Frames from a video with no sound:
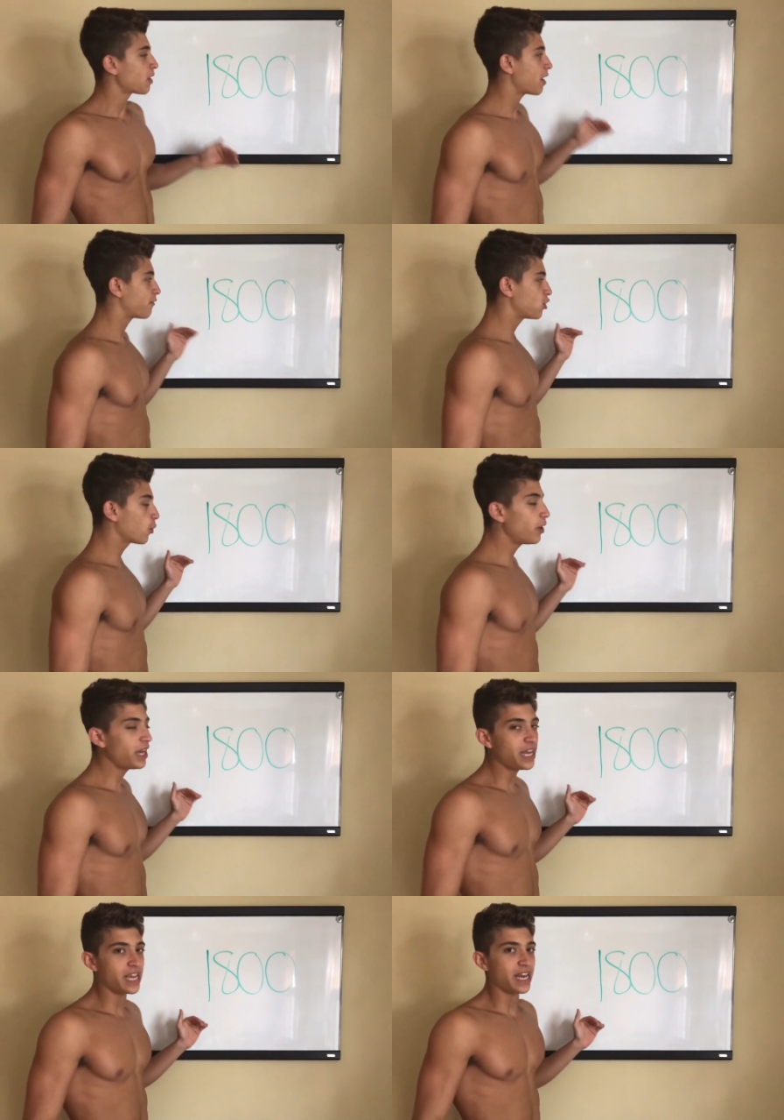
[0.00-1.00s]
If you were
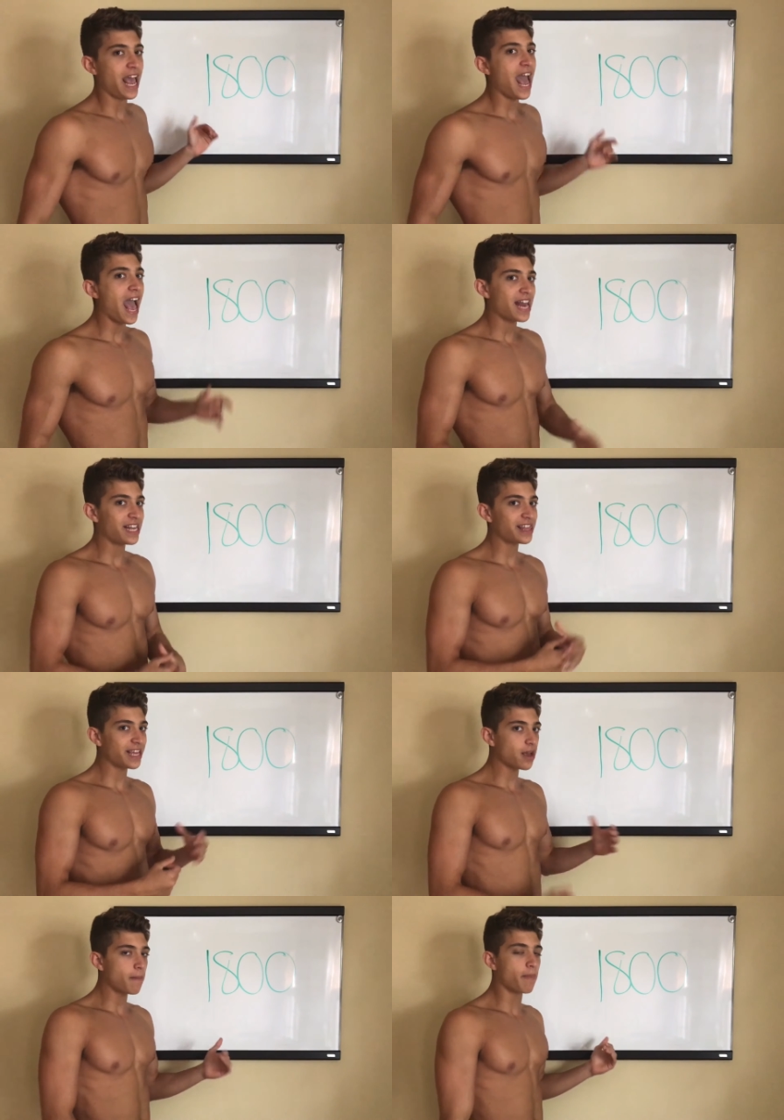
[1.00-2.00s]
to eat
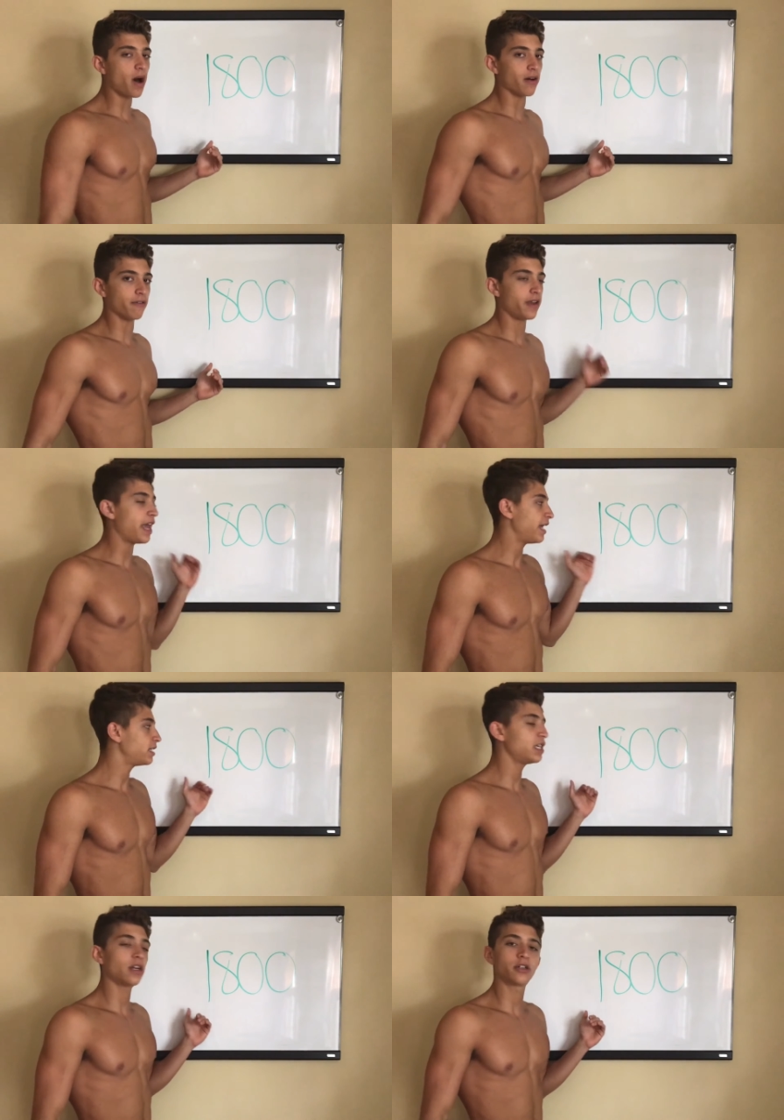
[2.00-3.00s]
anything above
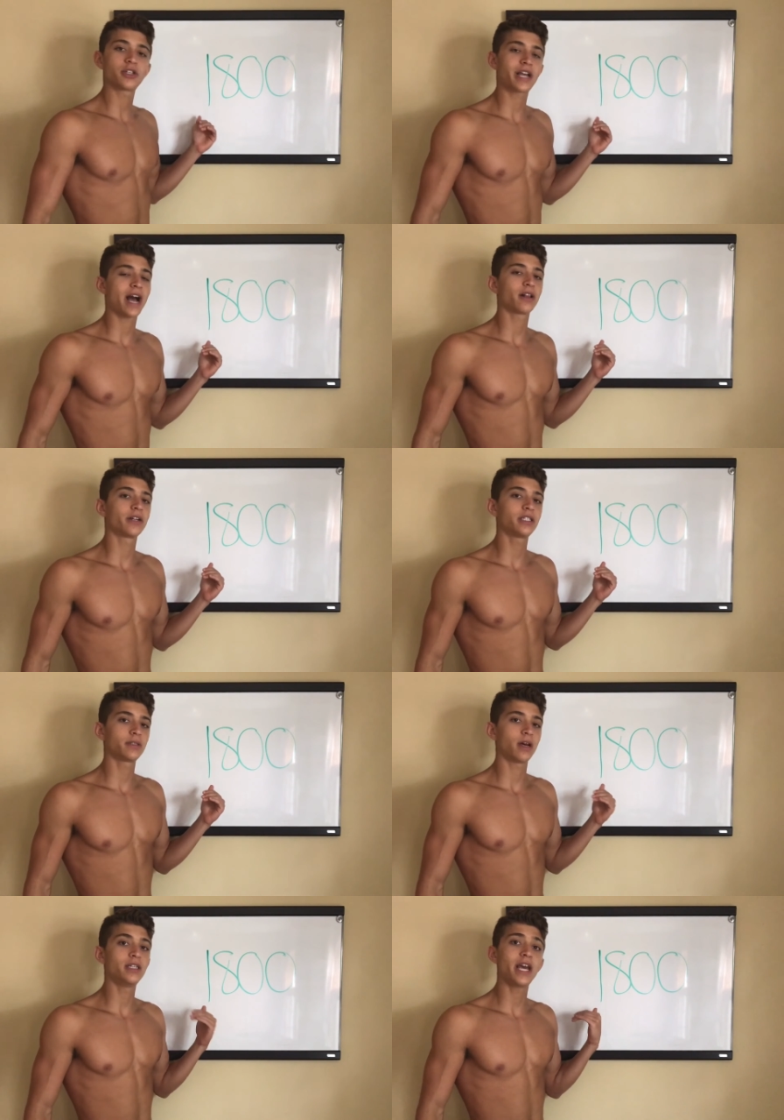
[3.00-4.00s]
eighteen hundred
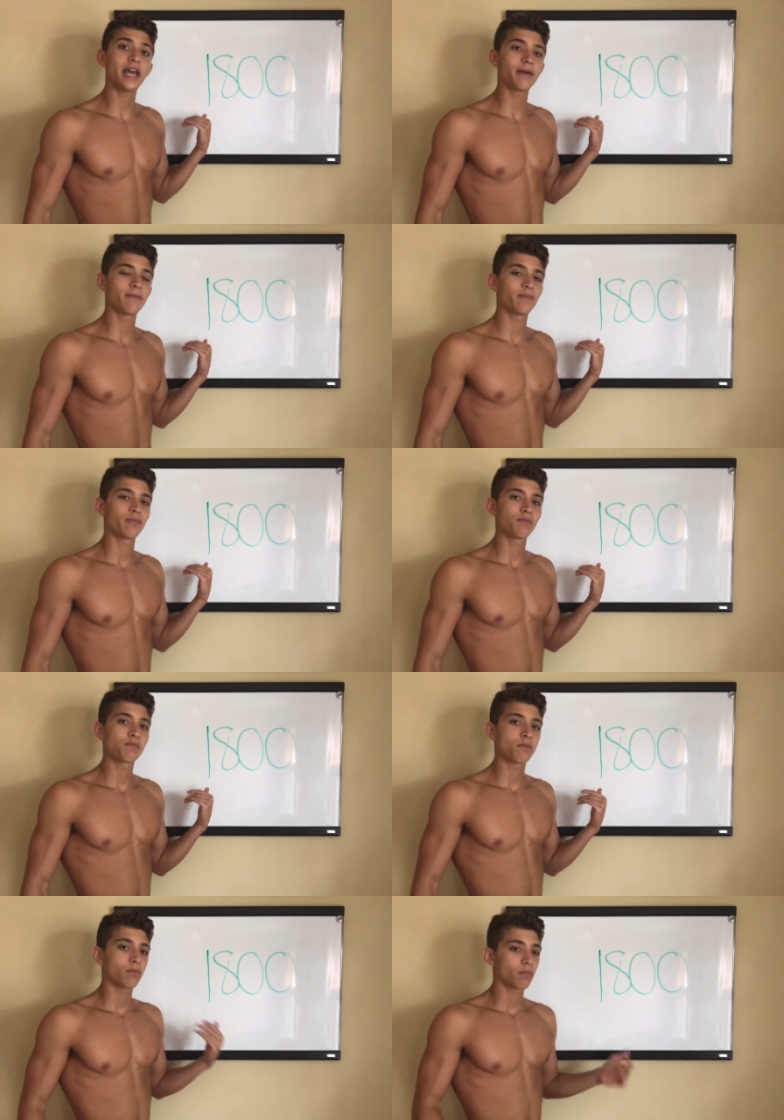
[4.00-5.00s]
calories a day,
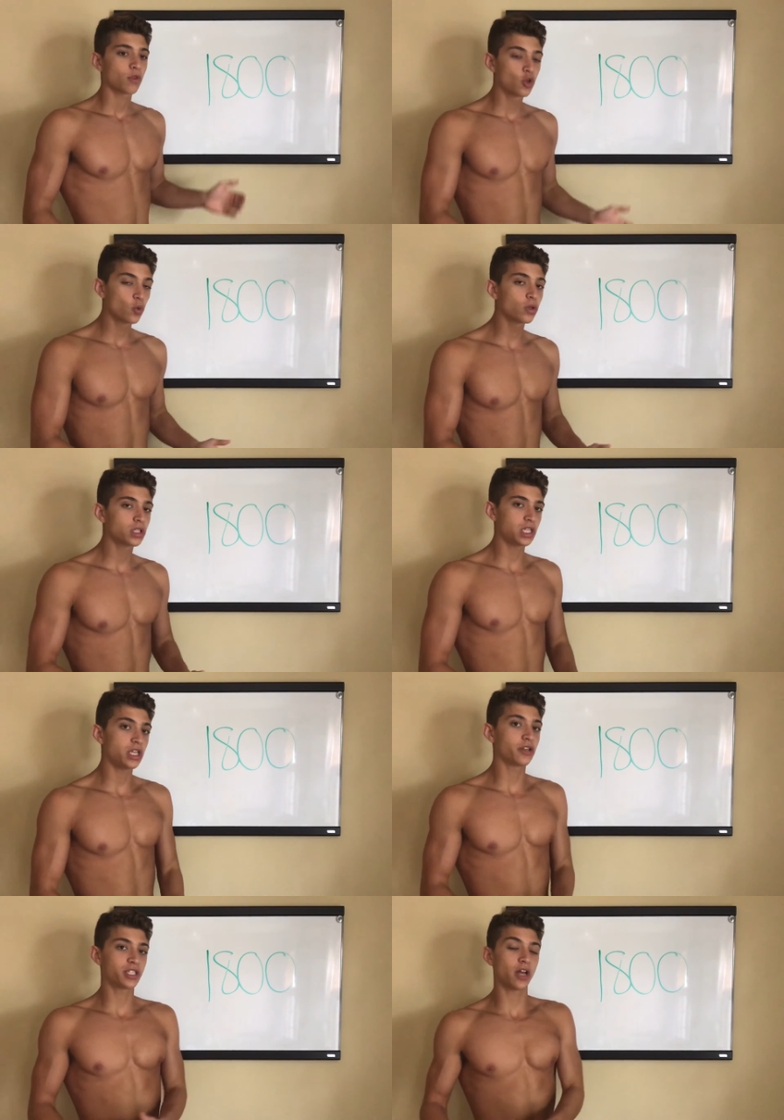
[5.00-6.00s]
you will
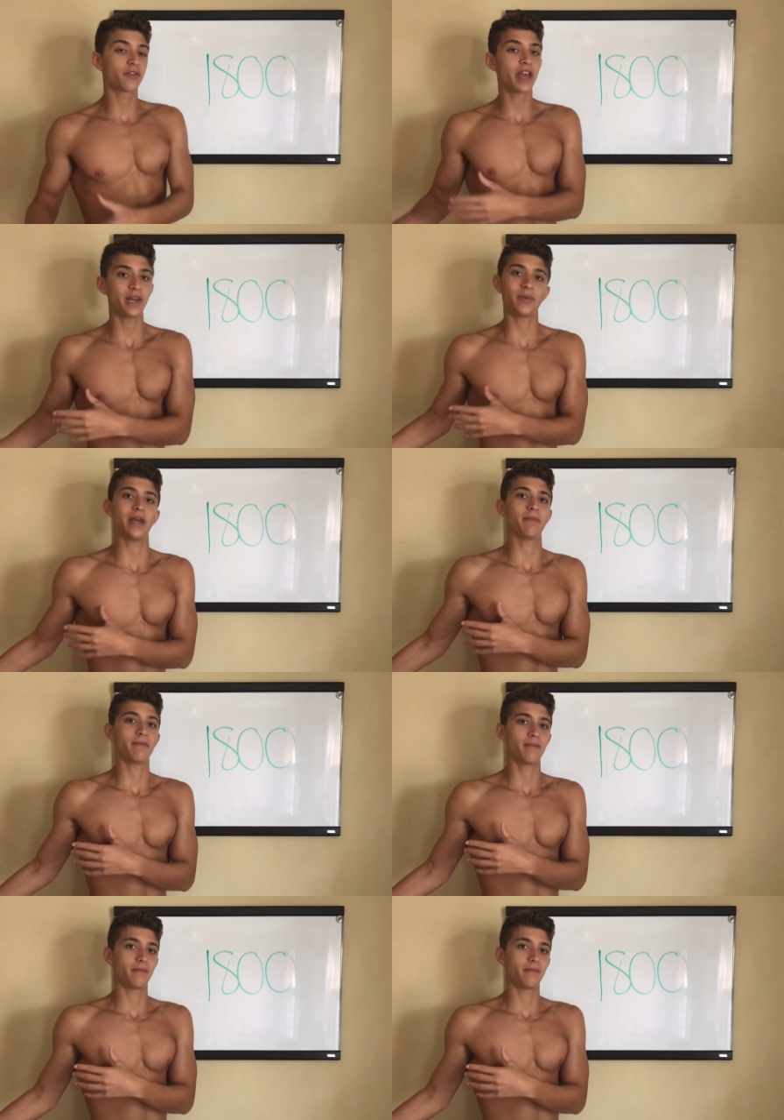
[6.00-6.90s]
see yourself gain weight.